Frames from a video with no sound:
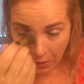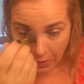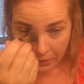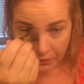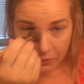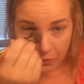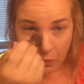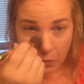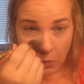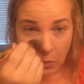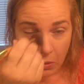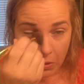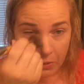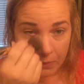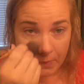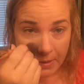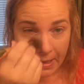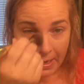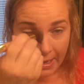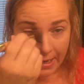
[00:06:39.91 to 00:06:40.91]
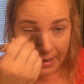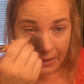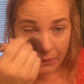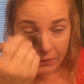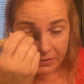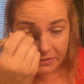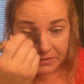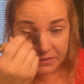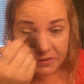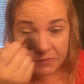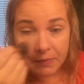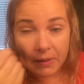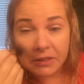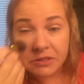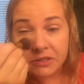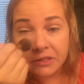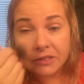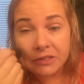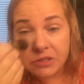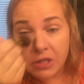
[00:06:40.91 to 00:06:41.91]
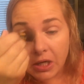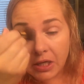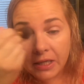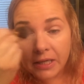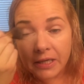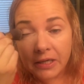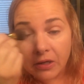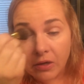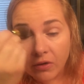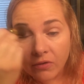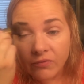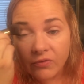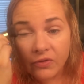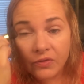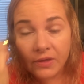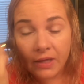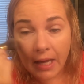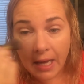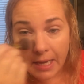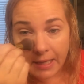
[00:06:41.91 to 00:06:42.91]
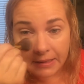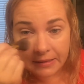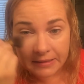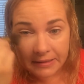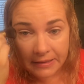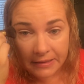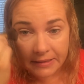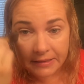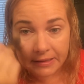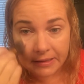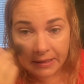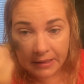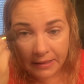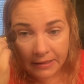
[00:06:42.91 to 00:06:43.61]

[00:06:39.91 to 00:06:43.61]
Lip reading: the corner of my eye where it's especially dark and over the eyelid,